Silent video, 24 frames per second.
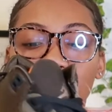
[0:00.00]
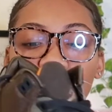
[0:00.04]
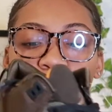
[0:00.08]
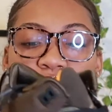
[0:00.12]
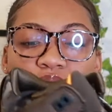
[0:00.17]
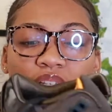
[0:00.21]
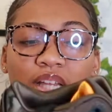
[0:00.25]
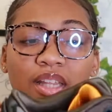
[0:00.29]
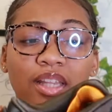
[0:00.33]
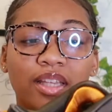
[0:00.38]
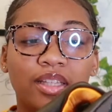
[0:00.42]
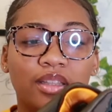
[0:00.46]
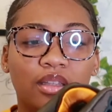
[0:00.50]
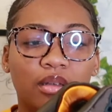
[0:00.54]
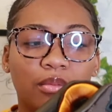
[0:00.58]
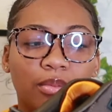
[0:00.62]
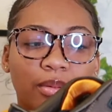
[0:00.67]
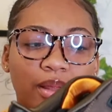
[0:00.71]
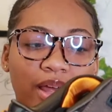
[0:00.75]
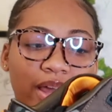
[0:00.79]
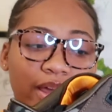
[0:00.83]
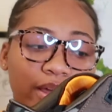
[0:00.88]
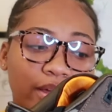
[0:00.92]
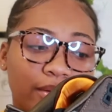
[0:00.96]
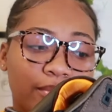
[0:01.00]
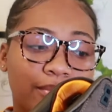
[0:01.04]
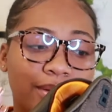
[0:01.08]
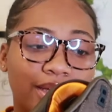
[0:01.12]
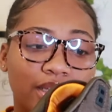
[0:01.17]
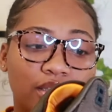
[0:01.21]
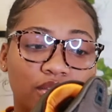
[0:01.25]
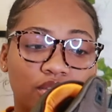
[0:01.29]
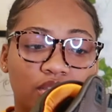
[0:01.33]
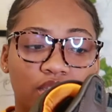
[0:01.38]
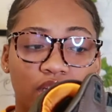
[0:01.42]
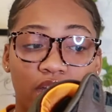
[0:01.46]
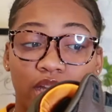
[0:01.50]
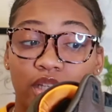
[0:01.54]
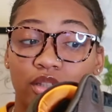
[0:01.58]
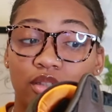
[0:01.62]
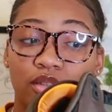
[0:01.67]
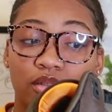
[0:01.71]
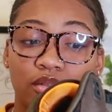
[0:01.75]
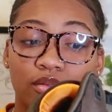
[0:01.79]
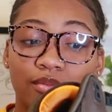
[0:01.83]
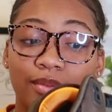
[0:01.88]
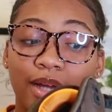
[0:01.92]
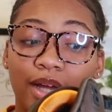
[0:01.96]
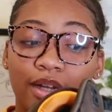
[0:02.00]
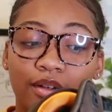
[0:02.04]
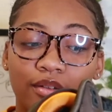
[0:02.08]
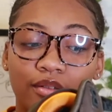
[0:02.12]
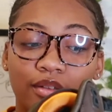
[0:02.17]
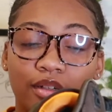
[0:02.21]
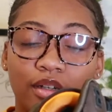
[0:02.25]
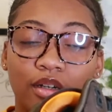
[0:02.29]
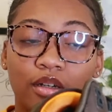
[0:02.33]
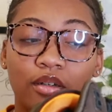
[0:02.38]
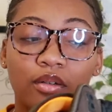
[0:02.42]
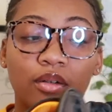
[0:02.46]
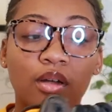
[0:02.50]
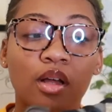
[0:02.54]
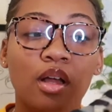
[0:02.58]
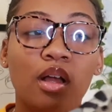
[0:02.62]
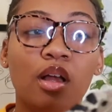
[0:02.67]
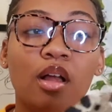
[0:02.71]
which I like the black. Might change them, I don't know.